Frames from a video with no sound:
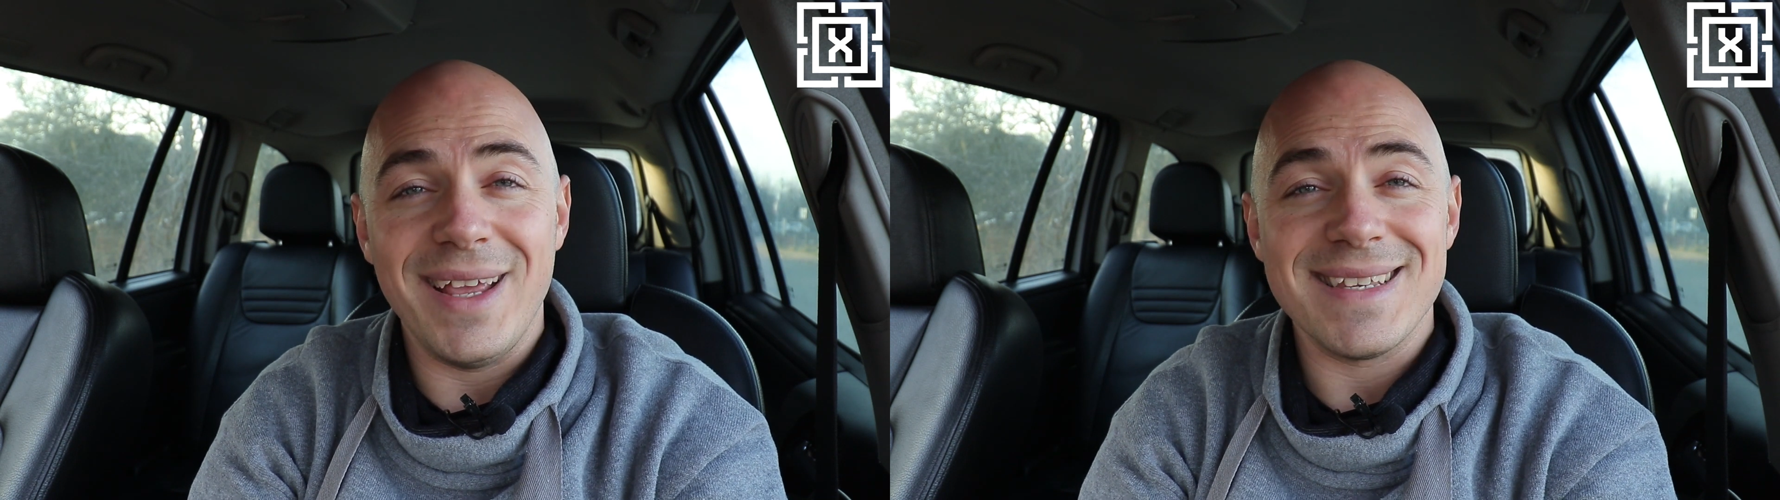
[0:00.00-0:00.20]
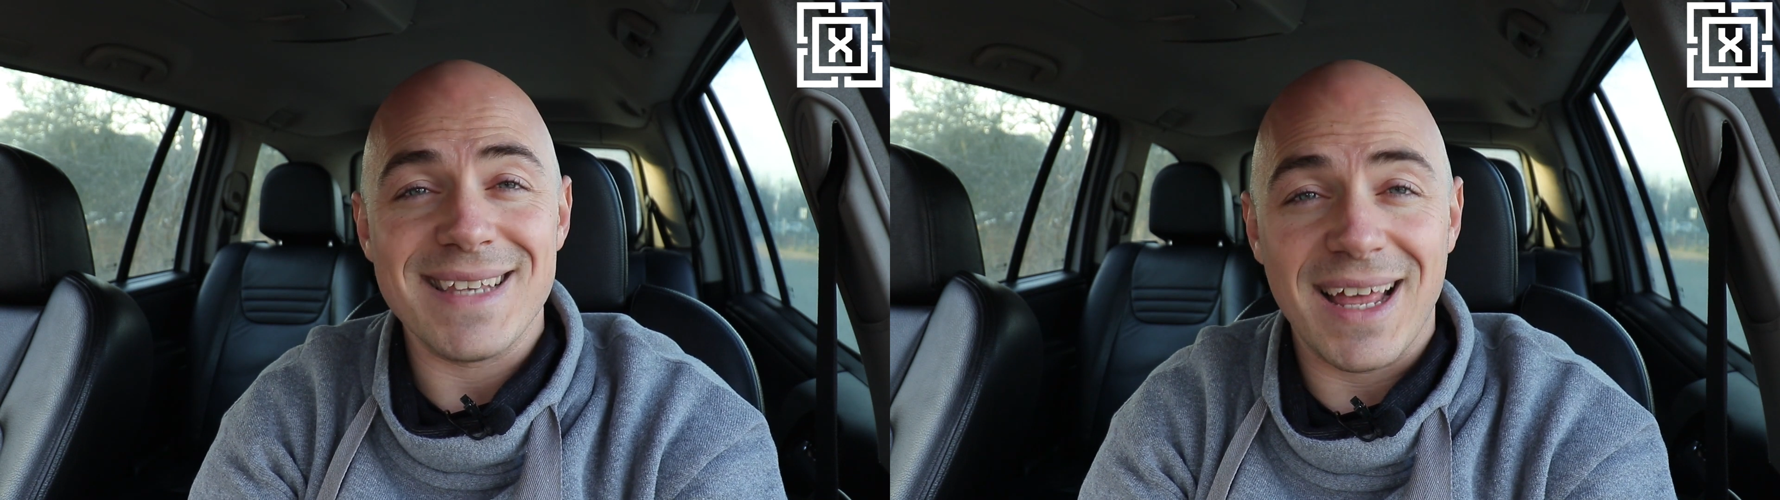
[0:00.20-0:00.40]

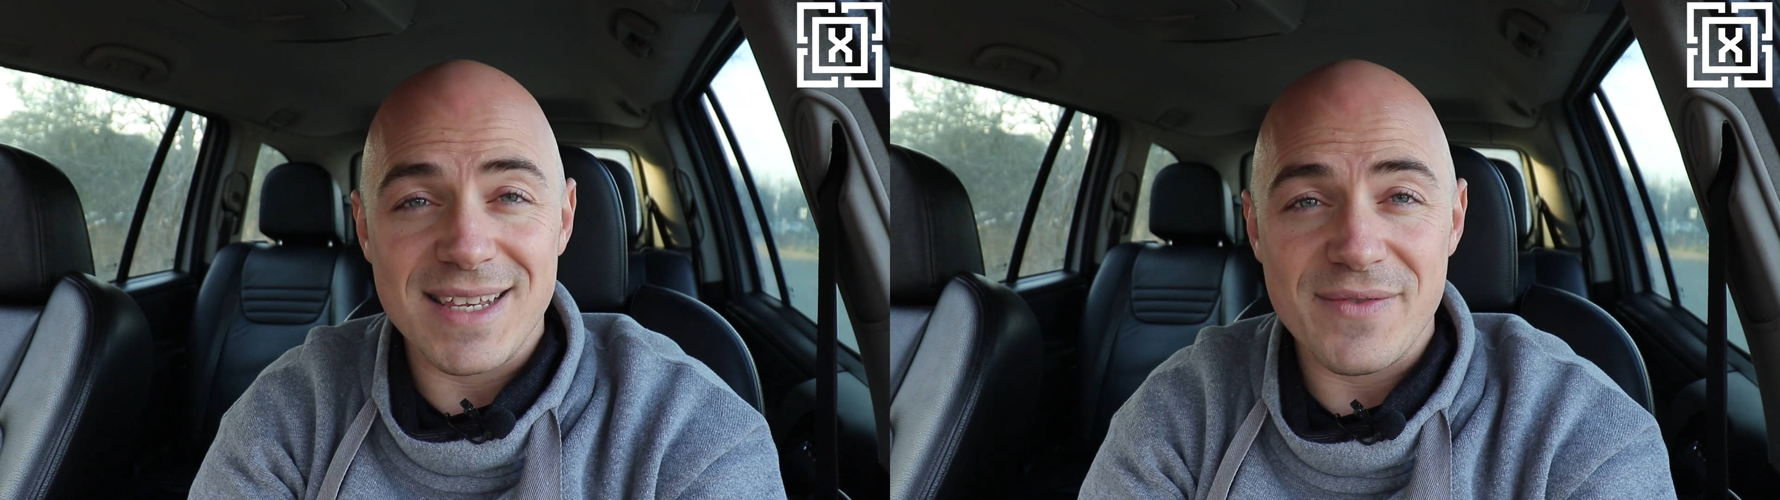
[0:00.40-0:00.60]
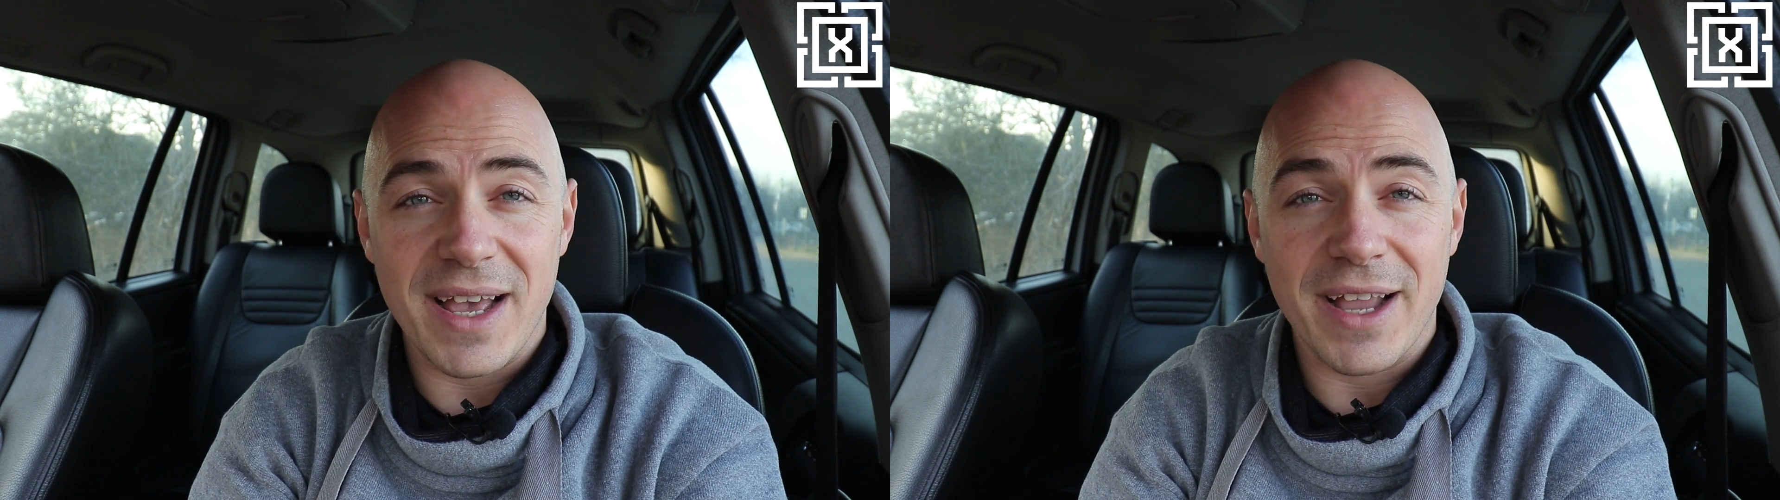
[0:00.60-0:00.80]
and
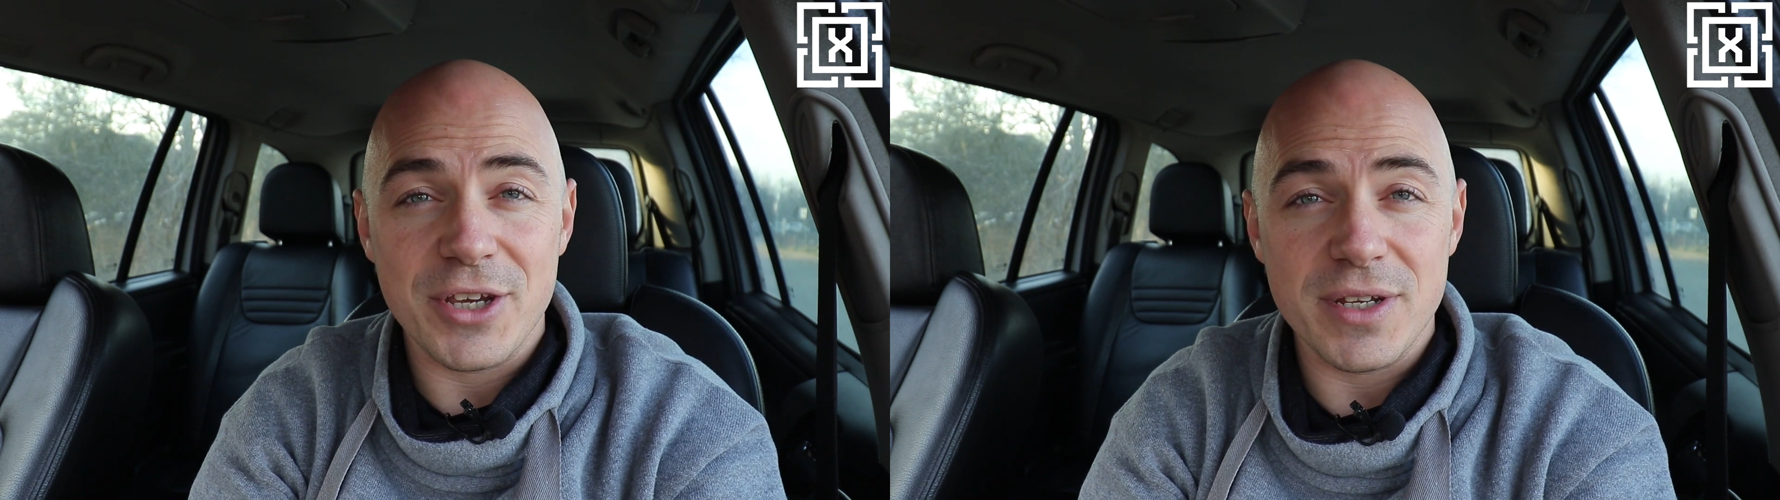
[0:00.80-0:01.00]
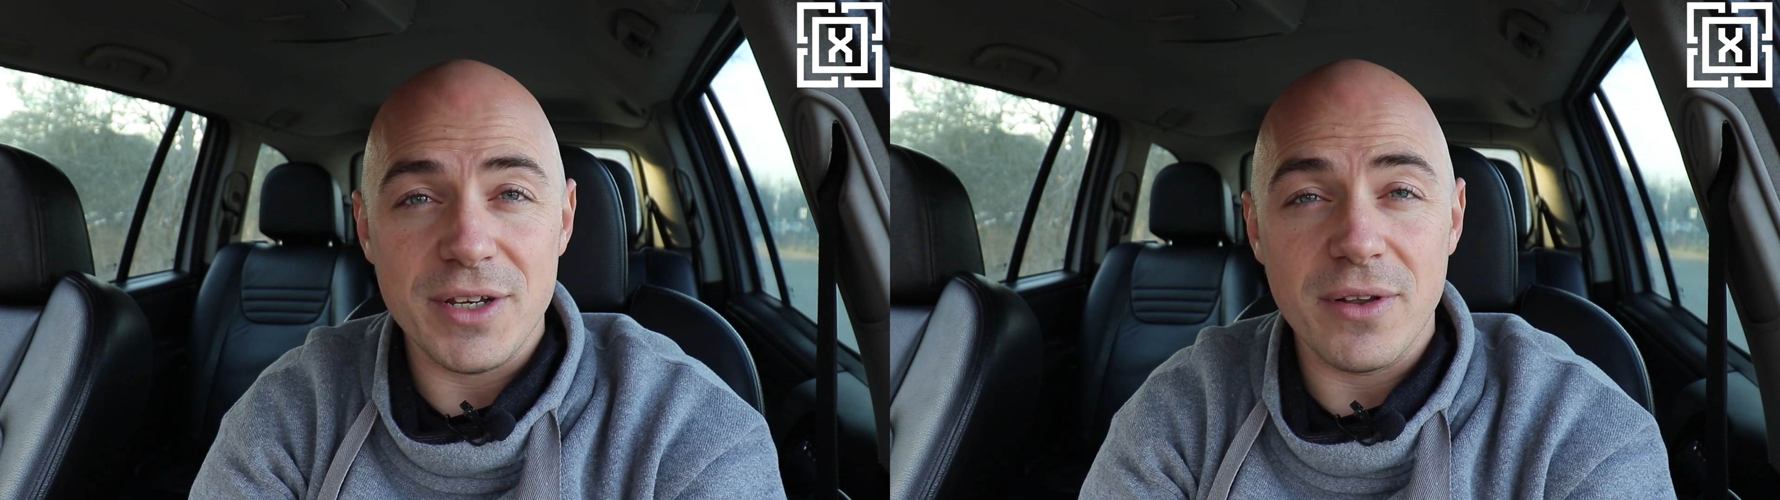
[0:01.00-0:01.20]

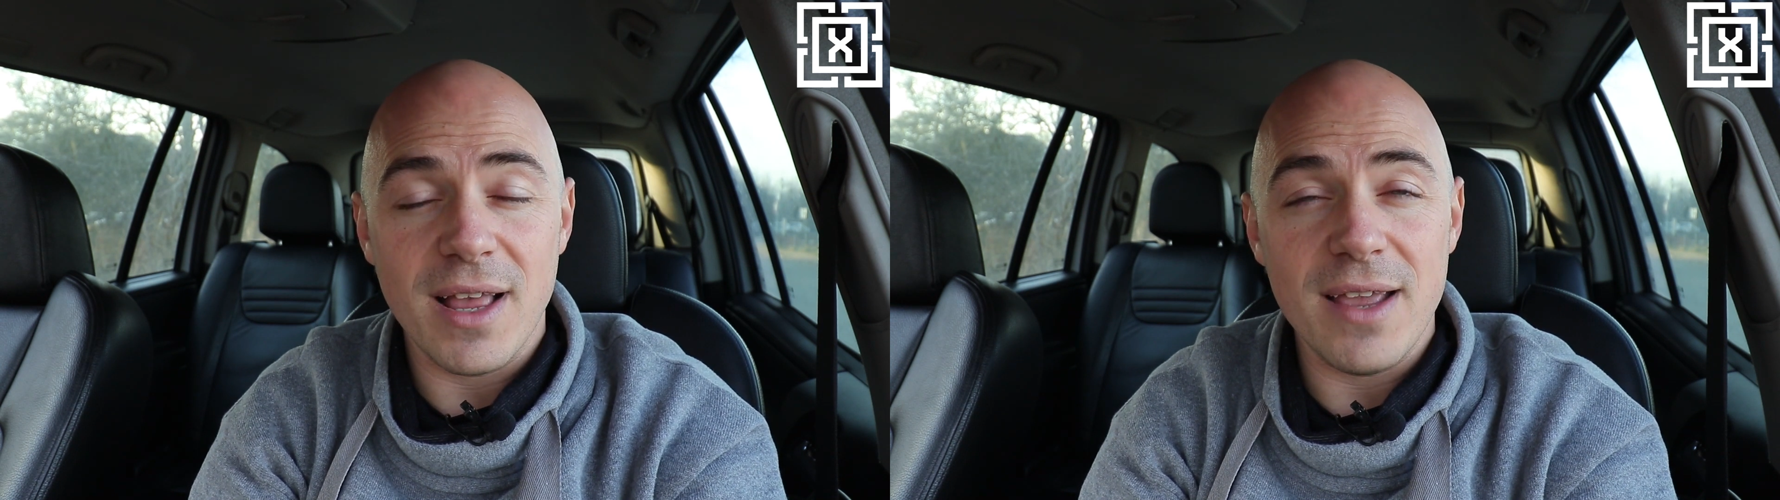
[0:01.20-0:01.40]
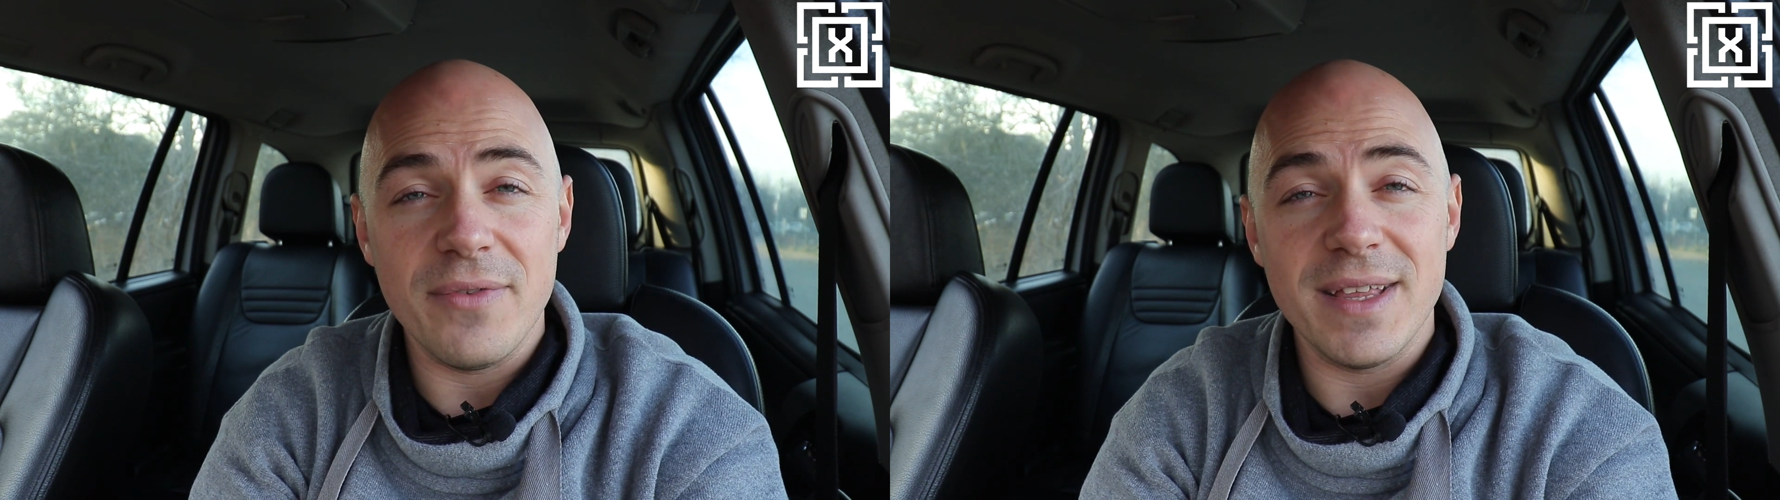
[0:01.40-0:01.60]
satisfaction in your life.